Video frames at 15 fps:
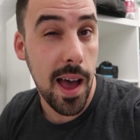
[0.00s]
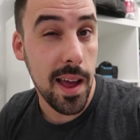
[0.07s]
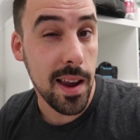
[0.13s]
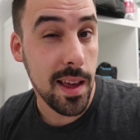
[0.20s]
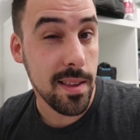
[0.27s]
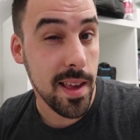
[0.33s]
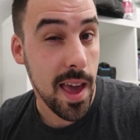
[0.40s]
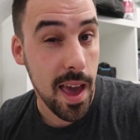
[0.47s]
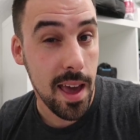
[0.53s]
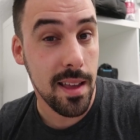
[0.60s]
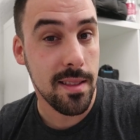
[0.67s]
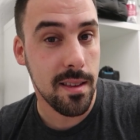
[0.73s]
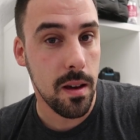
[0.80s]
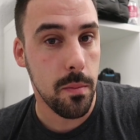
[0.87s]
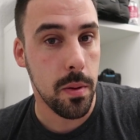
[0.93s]
And as a
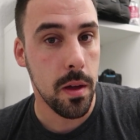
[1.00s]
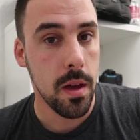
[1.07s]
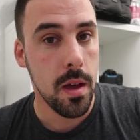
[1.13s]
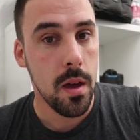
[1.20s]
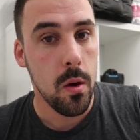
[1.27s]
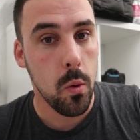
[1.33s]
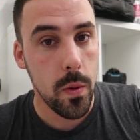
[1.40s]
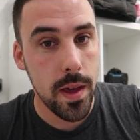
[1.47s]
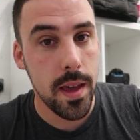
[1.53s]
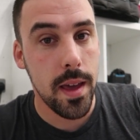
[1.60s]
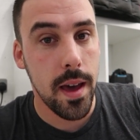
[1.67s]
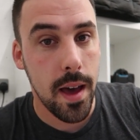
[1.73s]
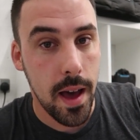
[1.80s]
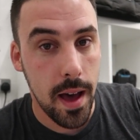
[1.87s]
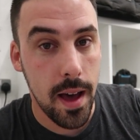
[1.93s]
heads up,
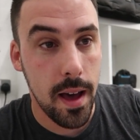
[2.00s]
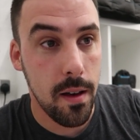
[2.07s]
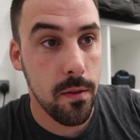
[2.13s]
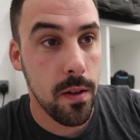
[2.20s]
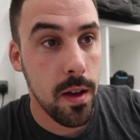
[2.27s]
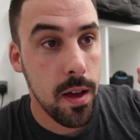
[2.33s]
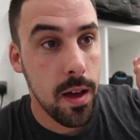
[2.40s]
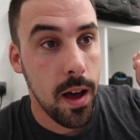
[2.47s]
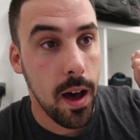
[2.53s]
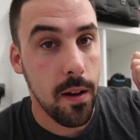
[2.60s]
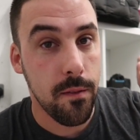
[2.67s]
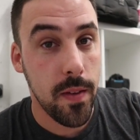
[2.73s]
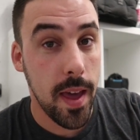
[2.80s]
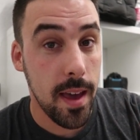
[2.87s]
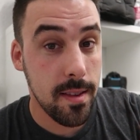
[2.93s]
we have
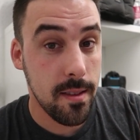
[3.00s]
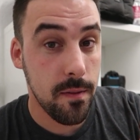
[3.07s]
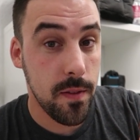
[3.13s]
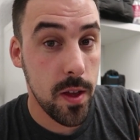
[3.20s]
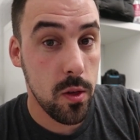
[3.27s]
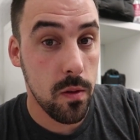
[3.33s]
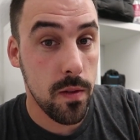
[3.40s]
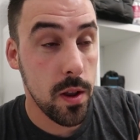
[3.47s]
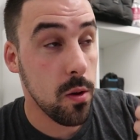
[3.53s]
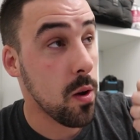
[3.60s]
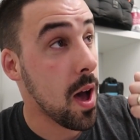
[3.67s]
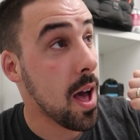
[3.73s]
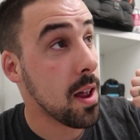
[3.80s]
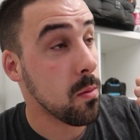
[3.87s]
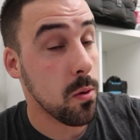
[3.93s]
a Fiesta feature
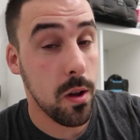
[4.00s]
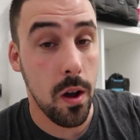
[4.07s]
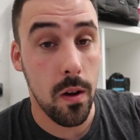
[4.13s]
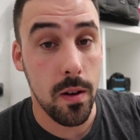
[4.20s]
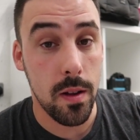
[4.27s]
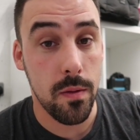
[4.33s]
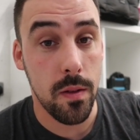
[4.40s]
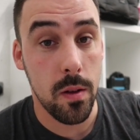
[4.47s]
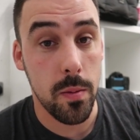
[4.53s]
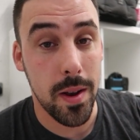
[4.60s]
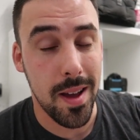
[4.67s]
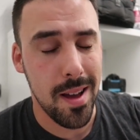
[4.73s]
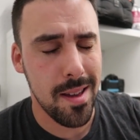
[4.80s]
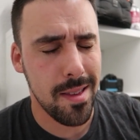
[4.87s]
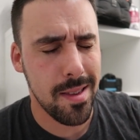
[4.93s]
video, and we're currently
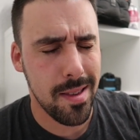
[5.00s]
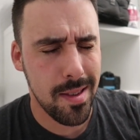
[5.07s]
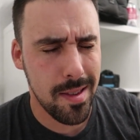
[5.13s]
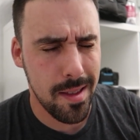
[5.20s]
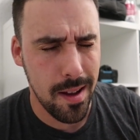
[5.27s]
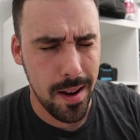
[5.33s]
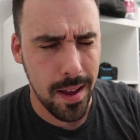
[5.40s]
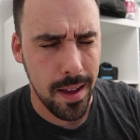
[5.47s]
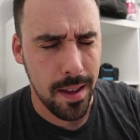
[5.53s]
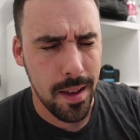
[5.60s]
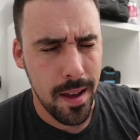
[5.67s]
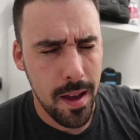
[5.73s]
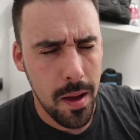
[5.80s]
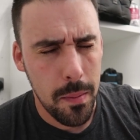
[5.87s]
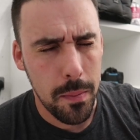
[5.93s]
filming a stunning
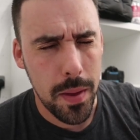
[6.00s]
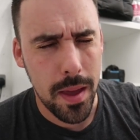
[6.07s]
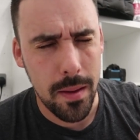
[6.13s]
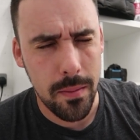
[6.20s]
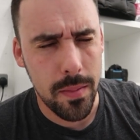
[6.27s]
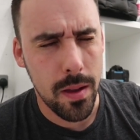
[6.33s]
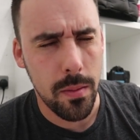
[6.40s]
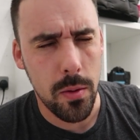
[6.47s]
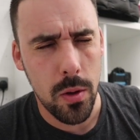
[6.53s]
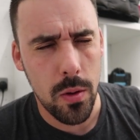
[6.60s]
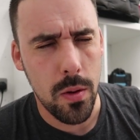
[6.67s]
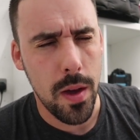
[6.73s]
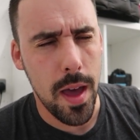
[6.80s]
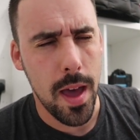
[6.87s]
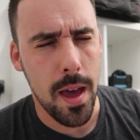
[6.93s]
B M
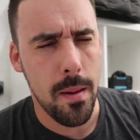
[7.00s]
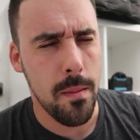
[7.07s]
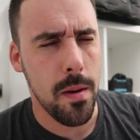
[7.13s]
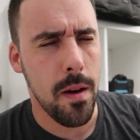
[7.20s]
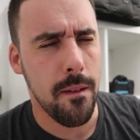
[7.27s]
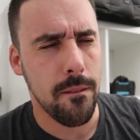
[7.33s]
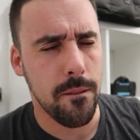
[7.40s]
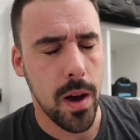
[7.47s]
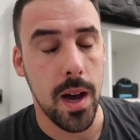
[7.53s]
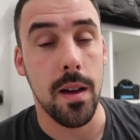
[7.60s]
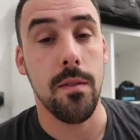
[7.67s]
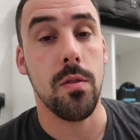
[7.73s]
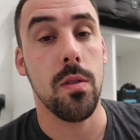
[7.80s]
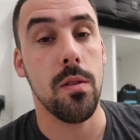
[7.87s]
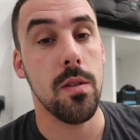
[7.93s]
W M
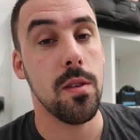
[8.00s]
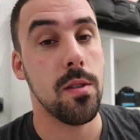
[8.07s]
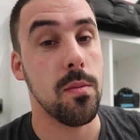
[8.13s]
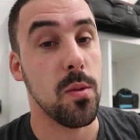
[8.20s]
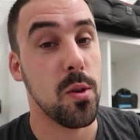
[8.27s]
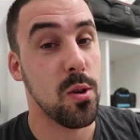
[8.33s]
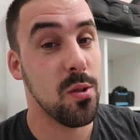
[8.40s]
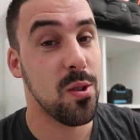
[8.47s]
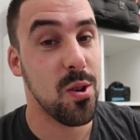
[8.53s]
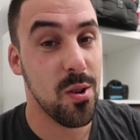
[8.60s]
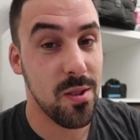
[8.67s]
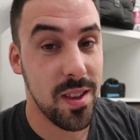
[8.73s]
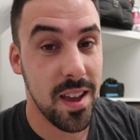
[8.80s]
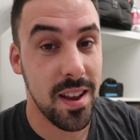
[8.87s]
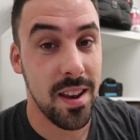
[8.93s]
five. So there is some good
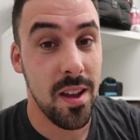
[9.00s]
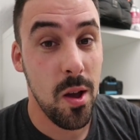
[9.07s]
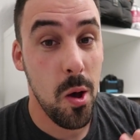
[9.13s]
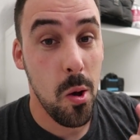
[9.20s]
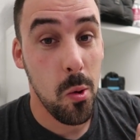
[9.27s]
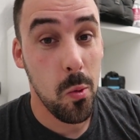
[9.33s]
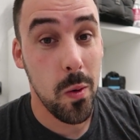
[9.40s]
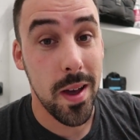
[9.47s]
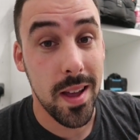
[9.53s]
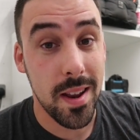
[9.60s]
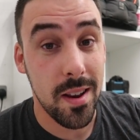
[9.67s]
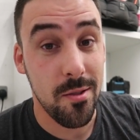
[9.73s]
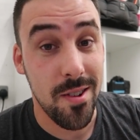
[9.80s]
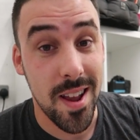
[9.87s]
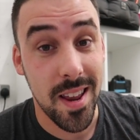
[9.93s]
content waiting
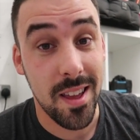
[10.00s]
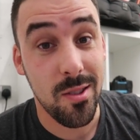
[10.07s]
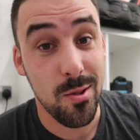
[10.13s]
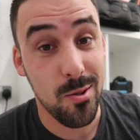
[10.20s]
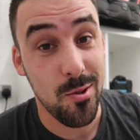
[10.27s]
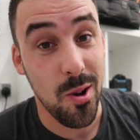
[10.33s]
and ready to